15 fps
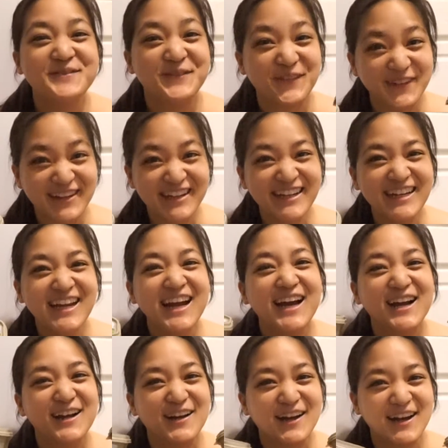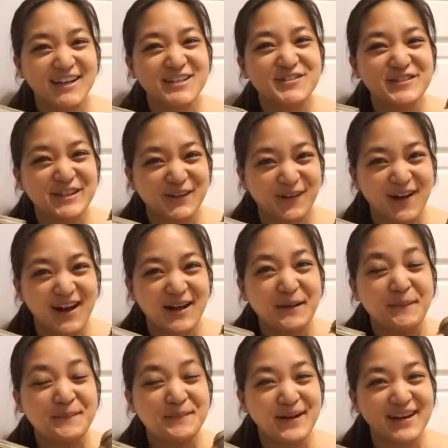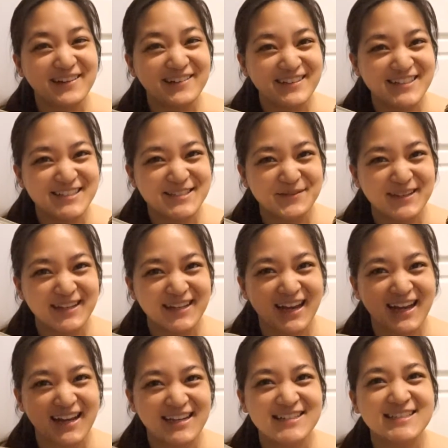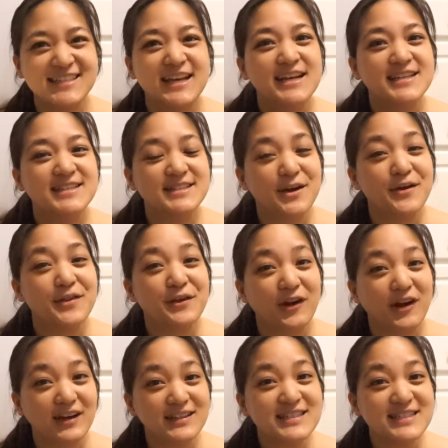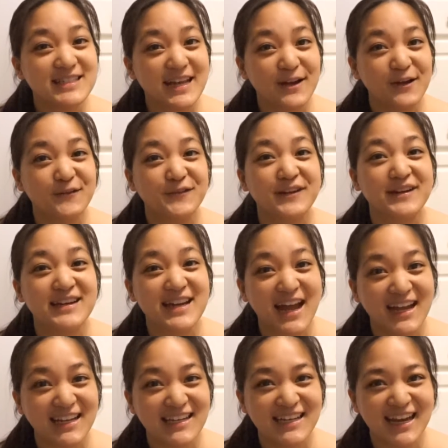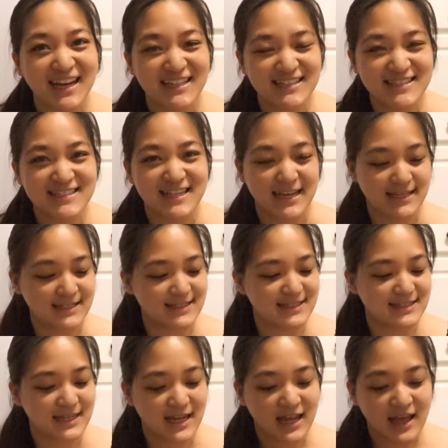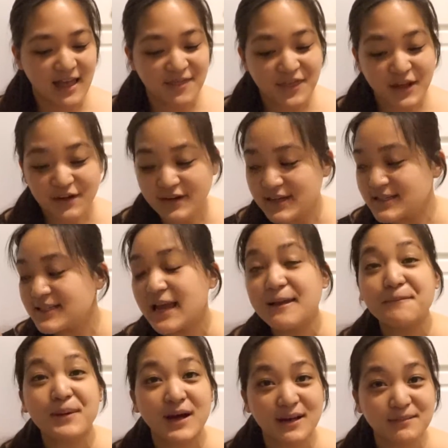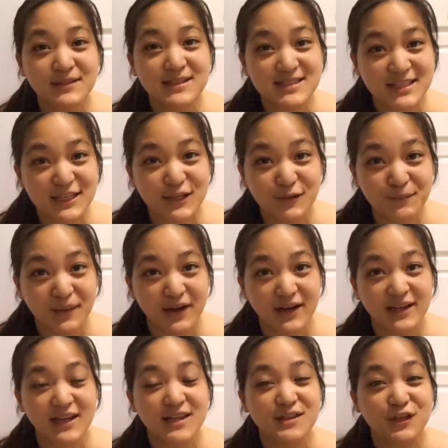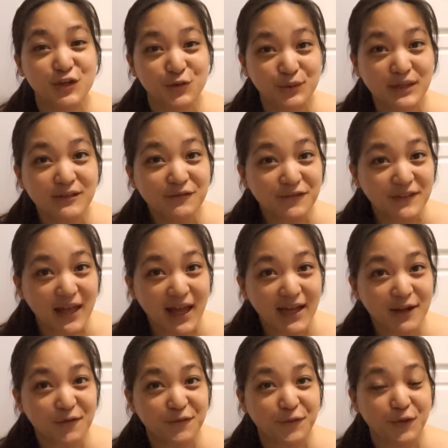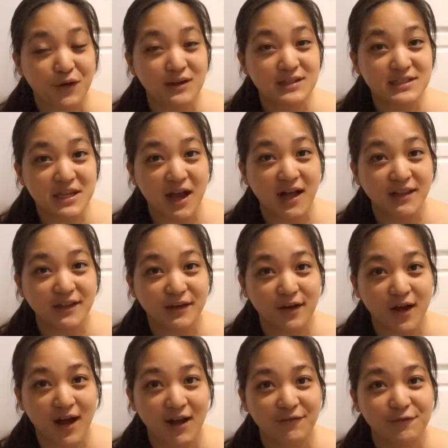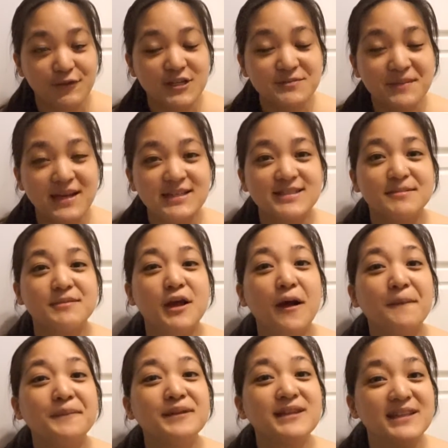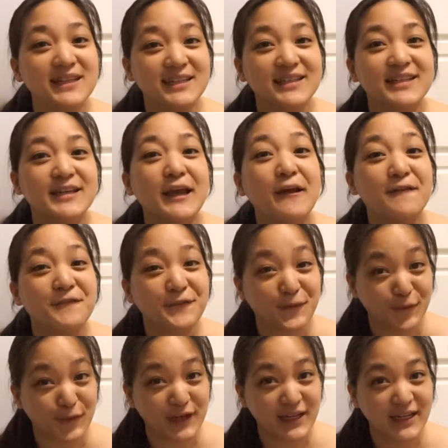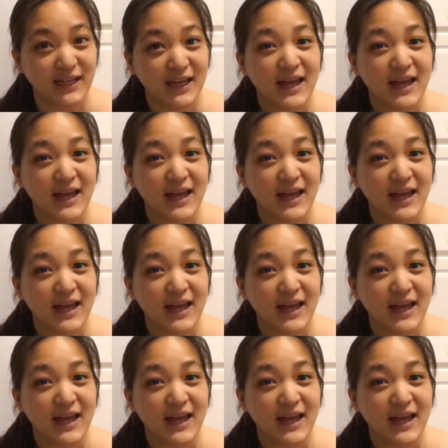Free Country Crock butter this week, guys. So they're on sale for 99 cents there is a Publix coupon in the green flyer for a dollar off, which makes them completely free.